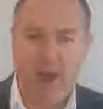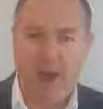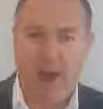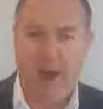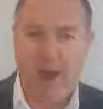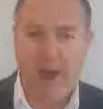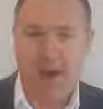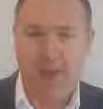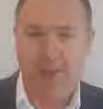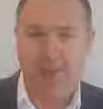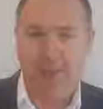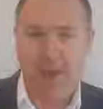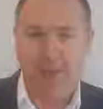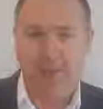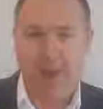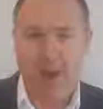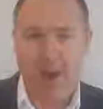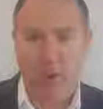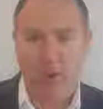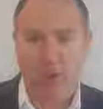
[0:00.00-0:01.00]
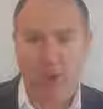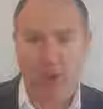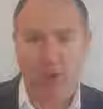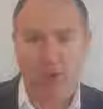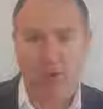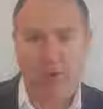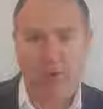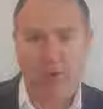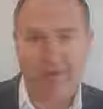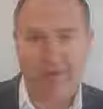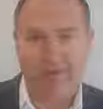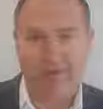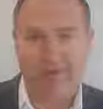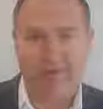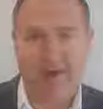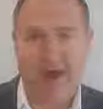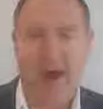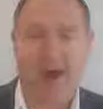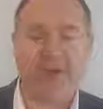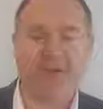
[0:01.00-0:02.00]
about what I call the
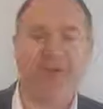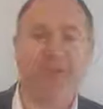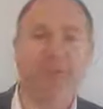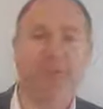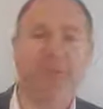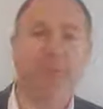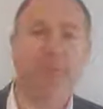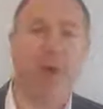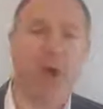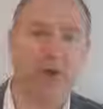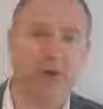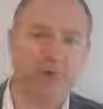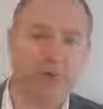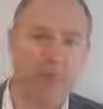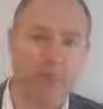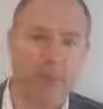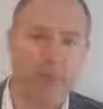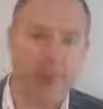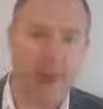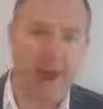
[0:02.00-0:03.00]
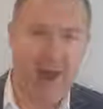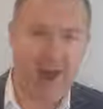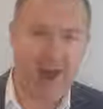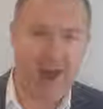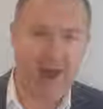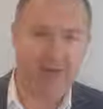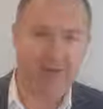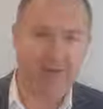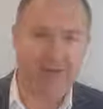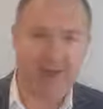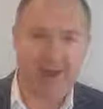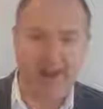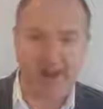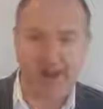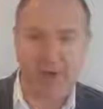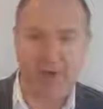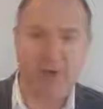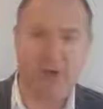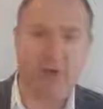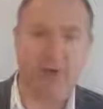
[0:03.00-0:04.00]
fastest possible path to
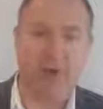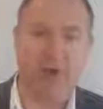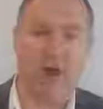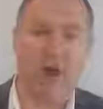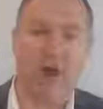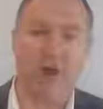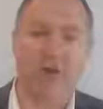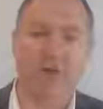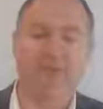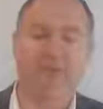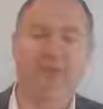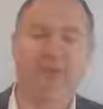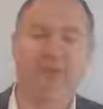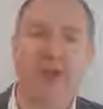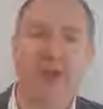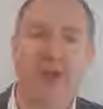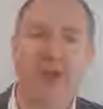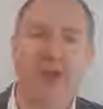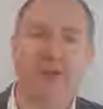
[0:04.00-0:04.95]
getting new clients.